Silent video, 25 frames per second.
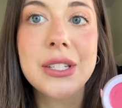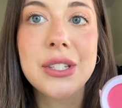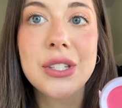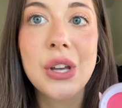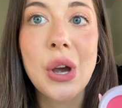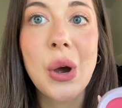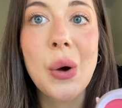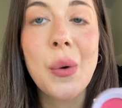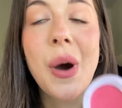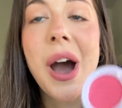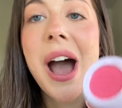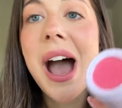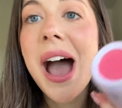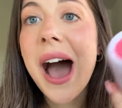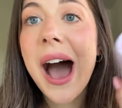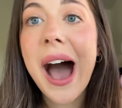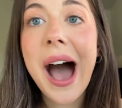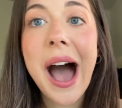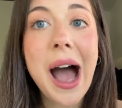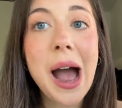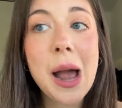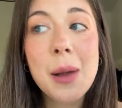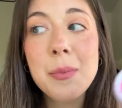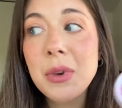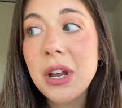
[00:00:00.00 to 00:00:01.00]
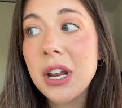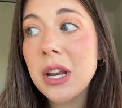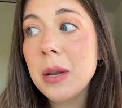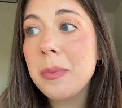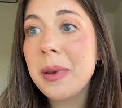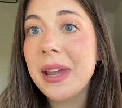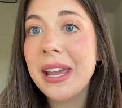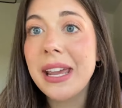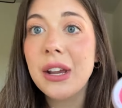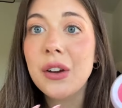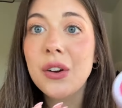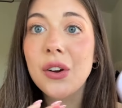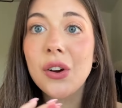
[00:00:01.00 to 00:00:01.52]
So I'm not a
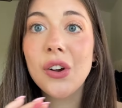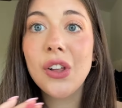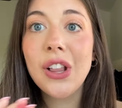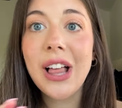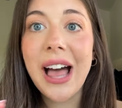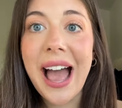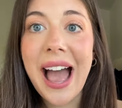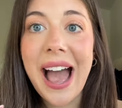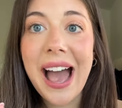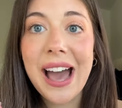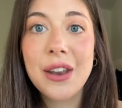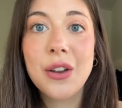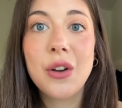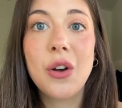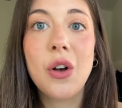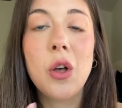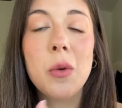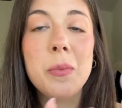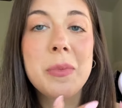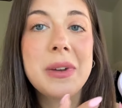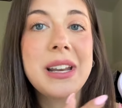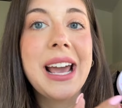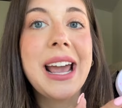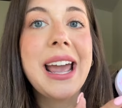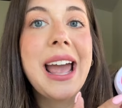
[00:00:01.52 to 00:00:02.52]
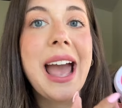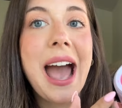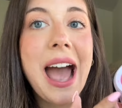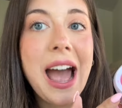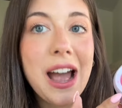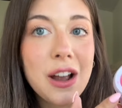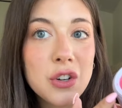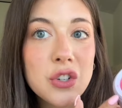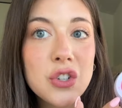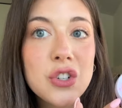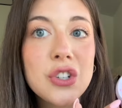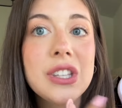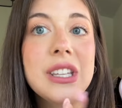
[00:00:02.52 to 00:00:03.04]
pink girl at all, but I
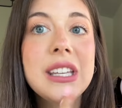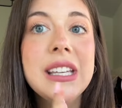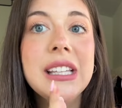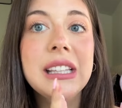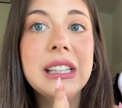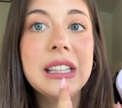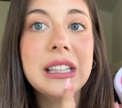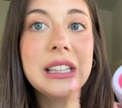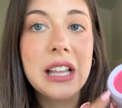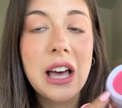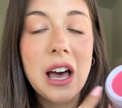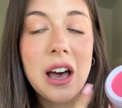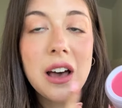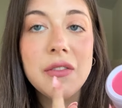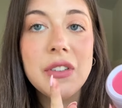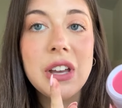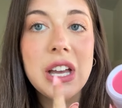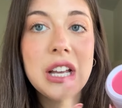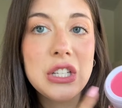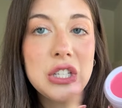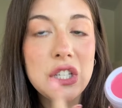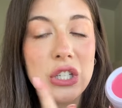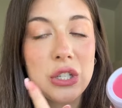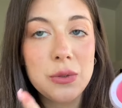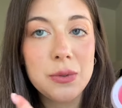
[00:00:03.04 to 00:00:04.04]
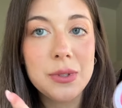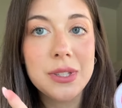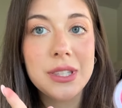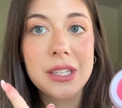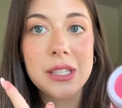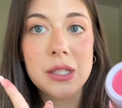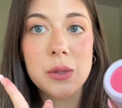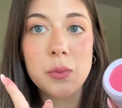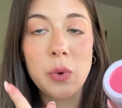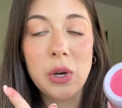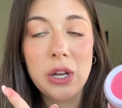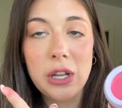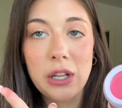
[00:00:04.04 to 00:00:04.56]
actually love and use
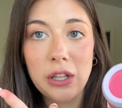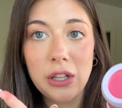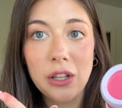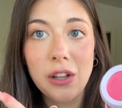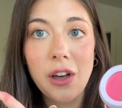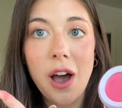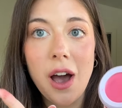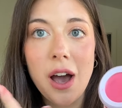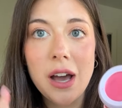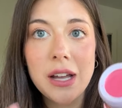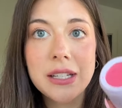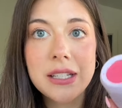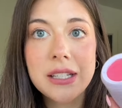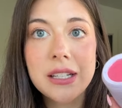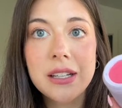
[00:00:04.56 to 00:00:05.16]
this one a lot.